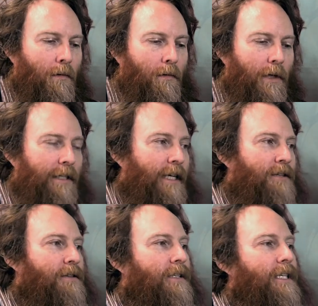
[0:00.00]
But
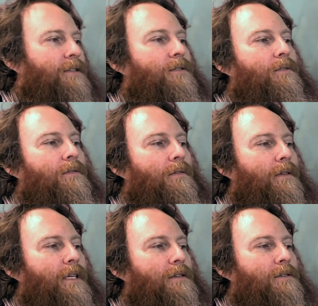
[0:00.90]
intentionally tune
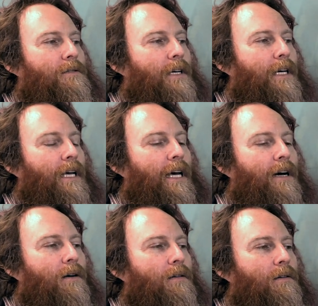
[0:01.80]
this string out.